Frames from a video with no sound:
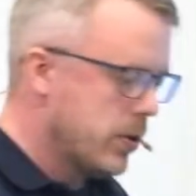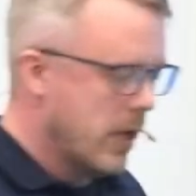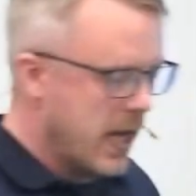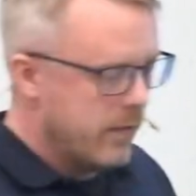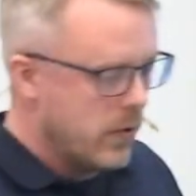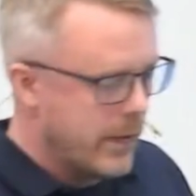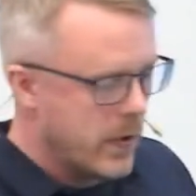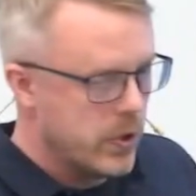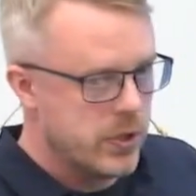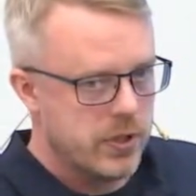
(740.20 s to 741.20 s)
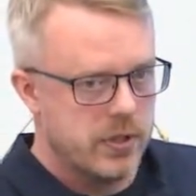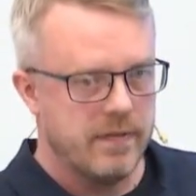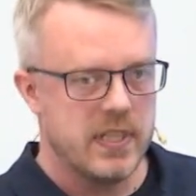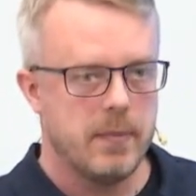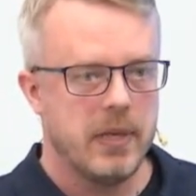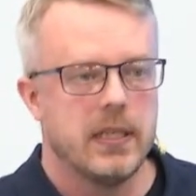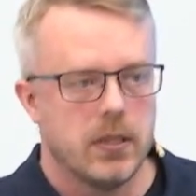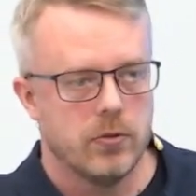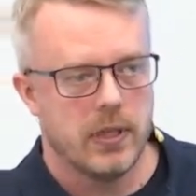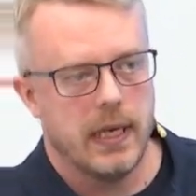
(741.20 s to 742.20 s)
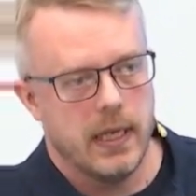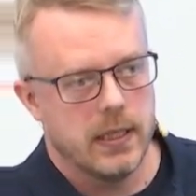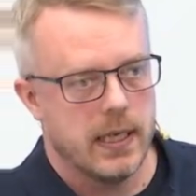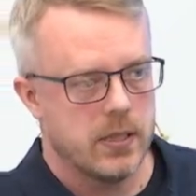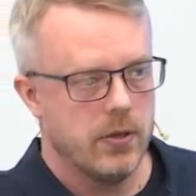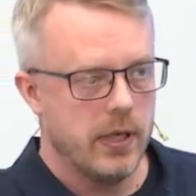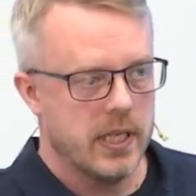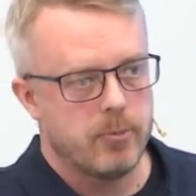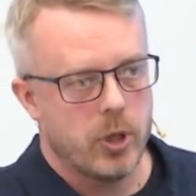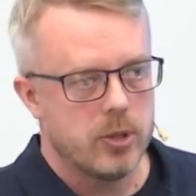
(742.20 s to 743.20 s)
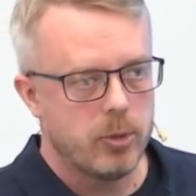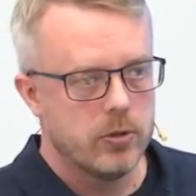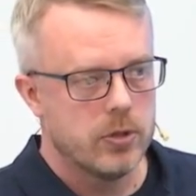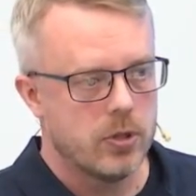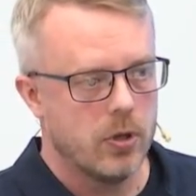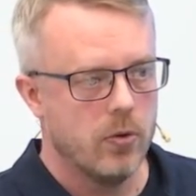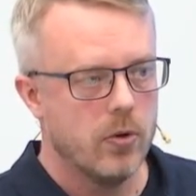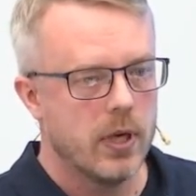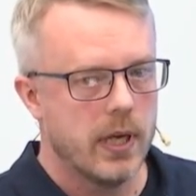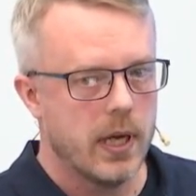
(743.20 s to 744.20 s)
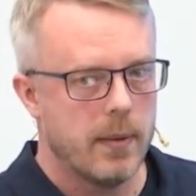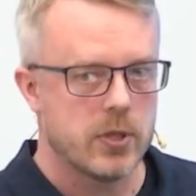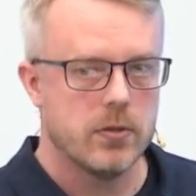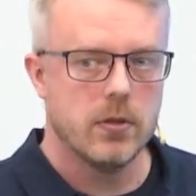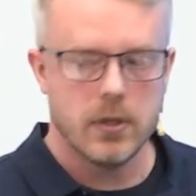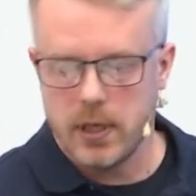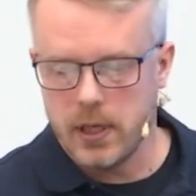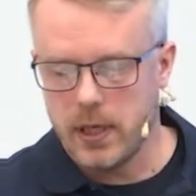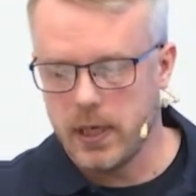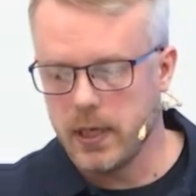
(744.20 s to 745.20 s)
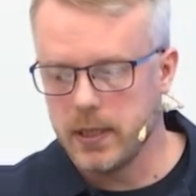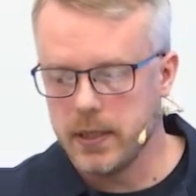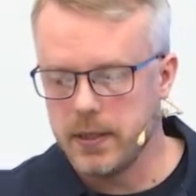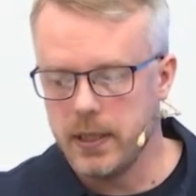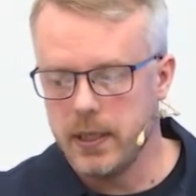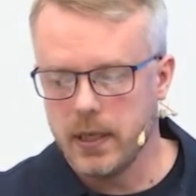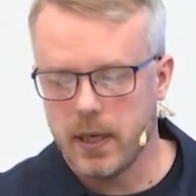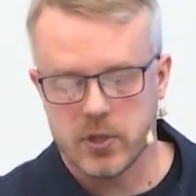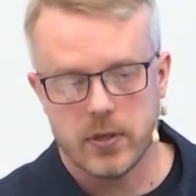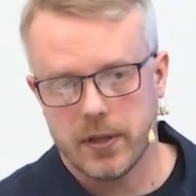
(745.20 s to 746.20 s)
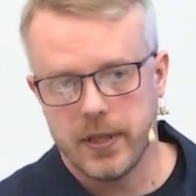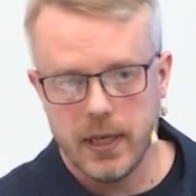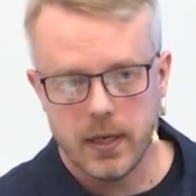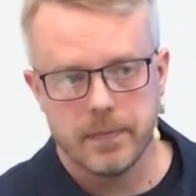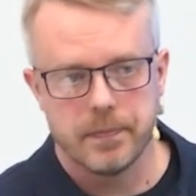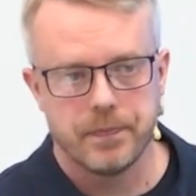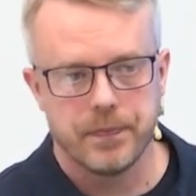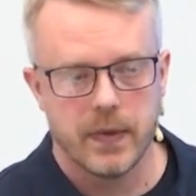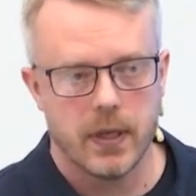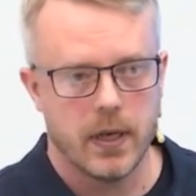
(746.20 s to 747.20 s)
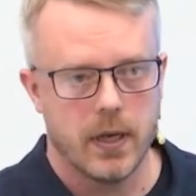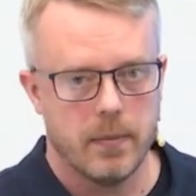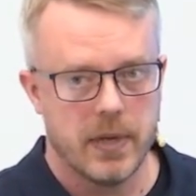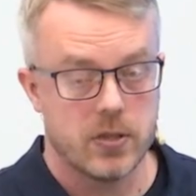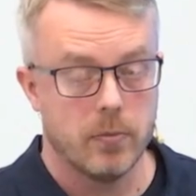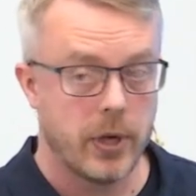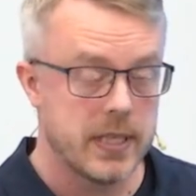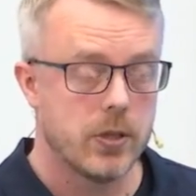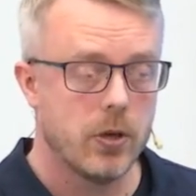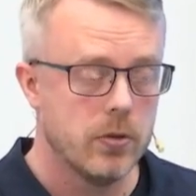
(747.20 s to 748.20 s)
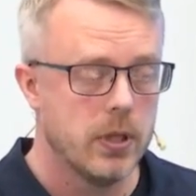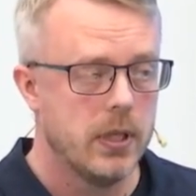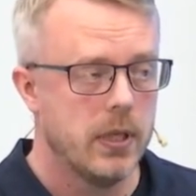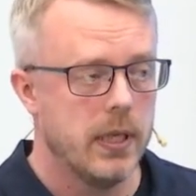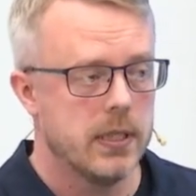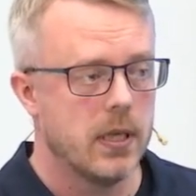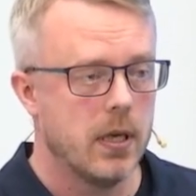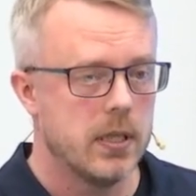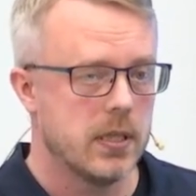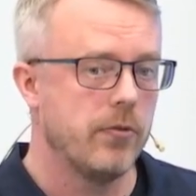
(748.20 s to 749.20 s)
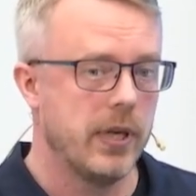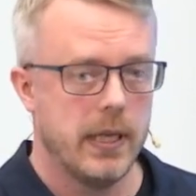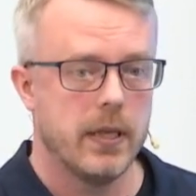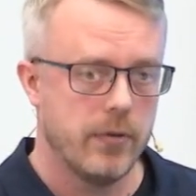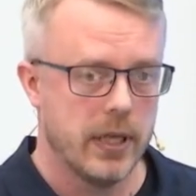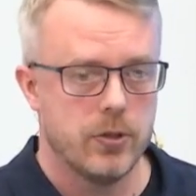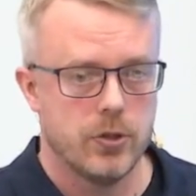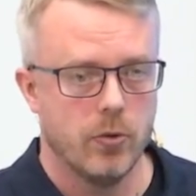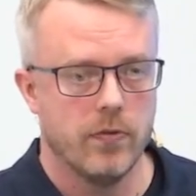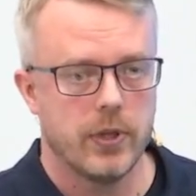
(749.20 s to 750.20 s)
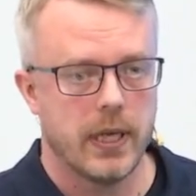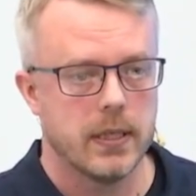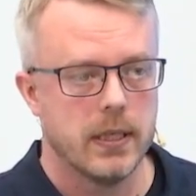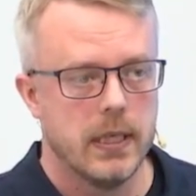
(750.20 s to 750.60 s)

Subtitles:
have, of course, the visibility to the data as early as possible. So the Amazon Athena, based on Presto, is a really great tool for that.